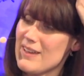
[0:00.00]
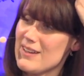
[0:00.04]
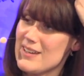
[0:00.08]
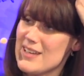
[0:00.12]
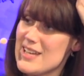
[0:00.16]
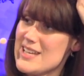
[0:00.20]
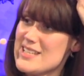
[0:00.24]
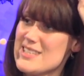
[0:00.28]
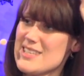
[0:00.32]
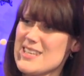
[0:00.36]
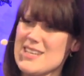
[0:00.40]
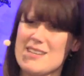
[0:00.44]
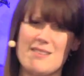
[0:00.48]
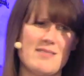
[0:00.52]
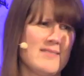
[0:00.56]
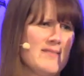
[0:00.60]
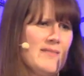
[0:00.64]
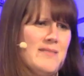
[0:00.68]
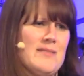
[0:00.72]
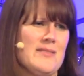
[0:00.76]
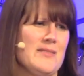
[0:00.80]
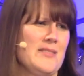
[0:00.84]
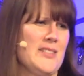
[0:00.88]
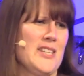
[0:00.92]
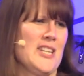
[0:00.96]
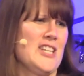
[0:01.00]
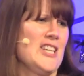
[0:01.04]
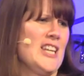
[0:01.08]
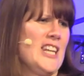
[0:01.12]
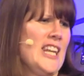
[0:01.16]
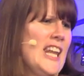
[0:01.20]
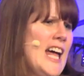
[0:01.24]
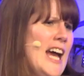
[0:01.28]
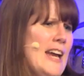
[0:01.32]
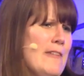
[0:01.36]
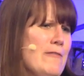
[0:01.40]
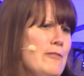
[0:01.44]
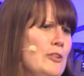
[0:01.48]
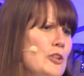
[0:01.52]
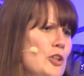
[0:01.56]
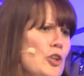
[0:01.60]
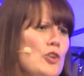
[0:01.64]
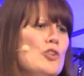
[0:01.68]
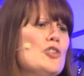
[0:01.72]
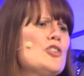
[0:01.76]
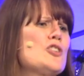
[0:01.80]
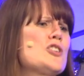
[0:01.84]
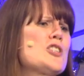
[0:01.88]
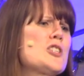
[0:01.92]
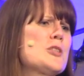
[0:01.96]
Is it that your life
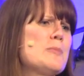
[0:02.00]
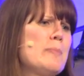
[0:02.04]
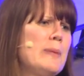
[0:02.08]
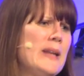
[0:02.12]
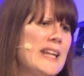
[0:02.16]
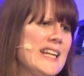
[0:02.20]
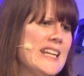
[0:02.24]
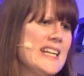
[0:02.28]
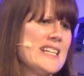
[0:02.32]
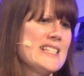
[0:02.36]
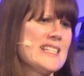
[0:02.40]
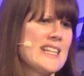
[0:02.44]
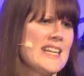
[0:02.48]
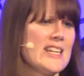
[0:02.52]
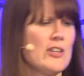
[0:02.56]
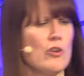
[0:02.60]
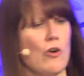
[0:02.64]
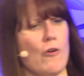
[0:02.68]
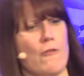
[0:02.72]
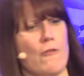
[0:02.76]
looks pleasing or